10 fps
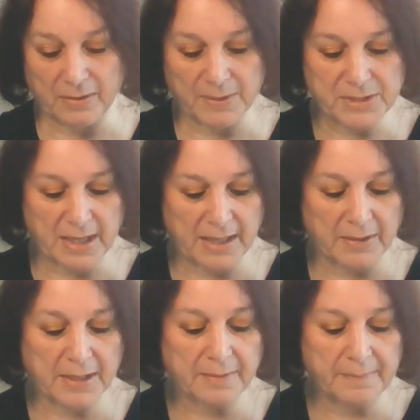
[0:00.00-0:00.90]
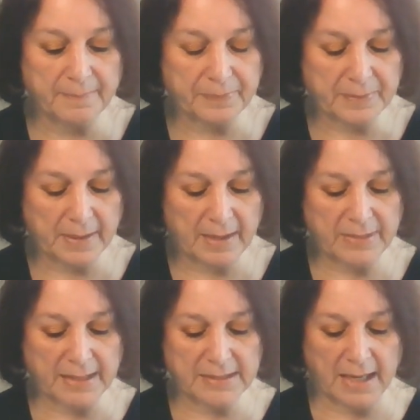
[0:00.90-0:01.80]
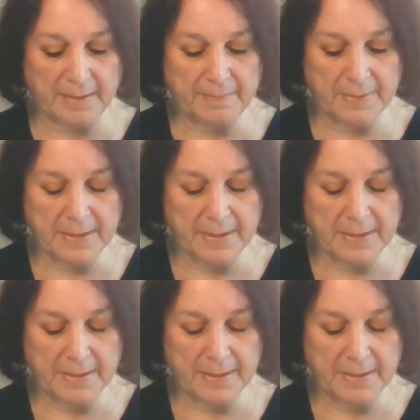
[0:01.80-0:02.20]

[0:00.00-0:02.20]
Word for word: or was not Aryan at that time.